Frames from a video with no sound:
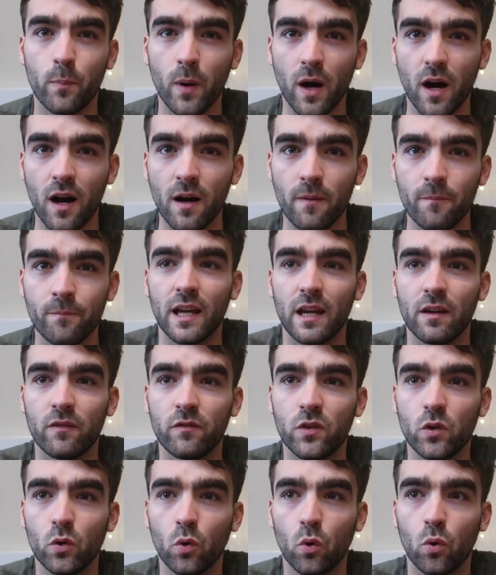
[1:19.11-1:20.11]
But if
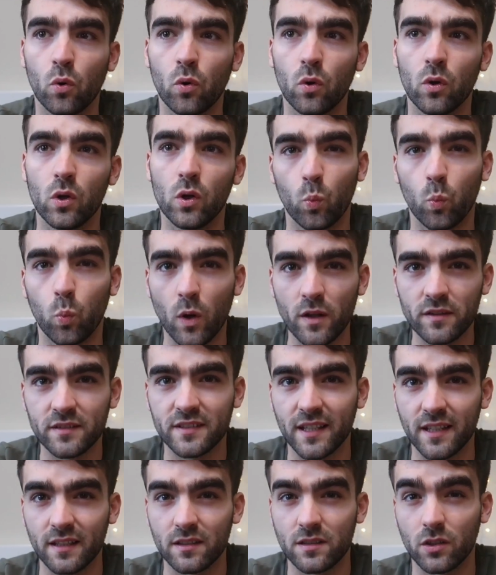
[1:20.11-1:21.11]
you're
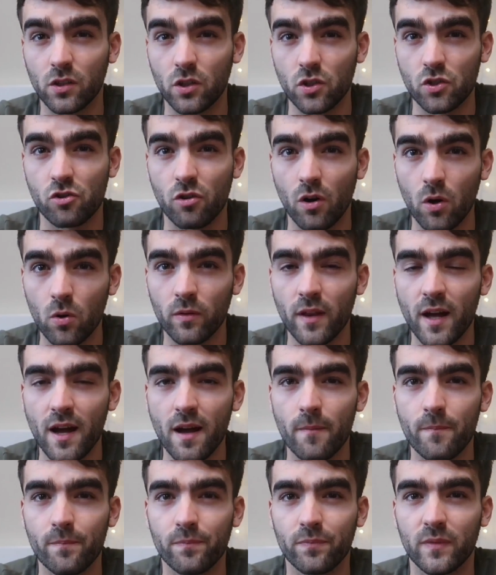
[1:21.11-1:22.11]
wanting to control
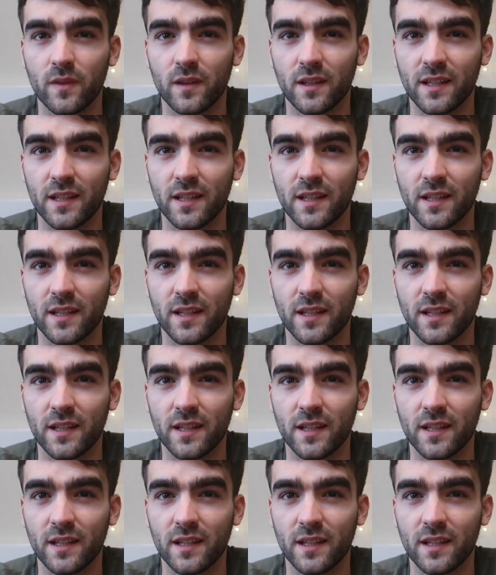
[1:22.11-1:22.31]
that,